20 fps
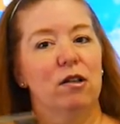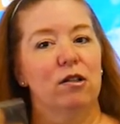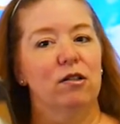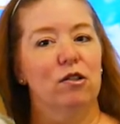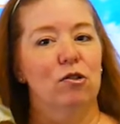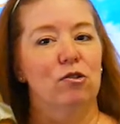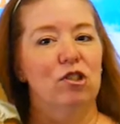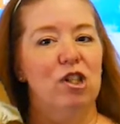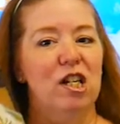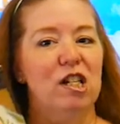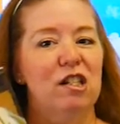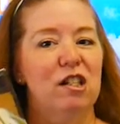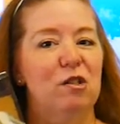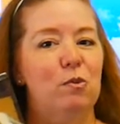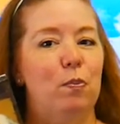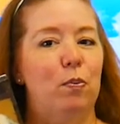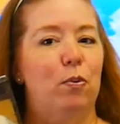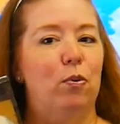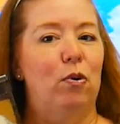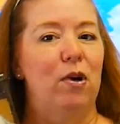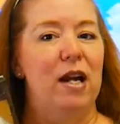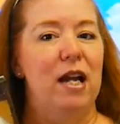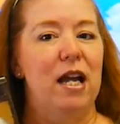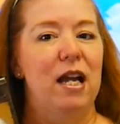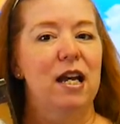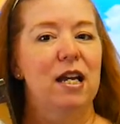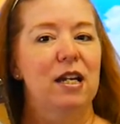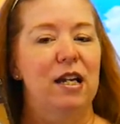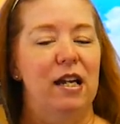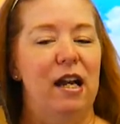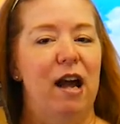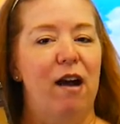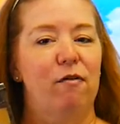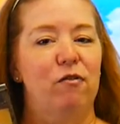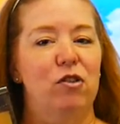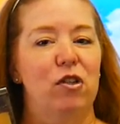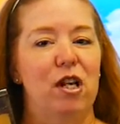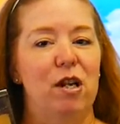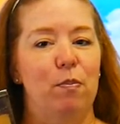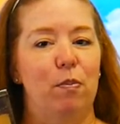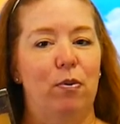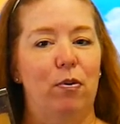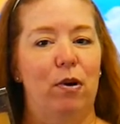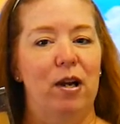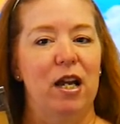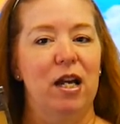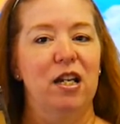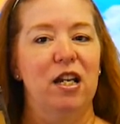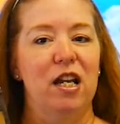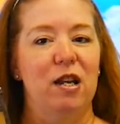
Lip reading: So Jesus prayed, and after he prayed,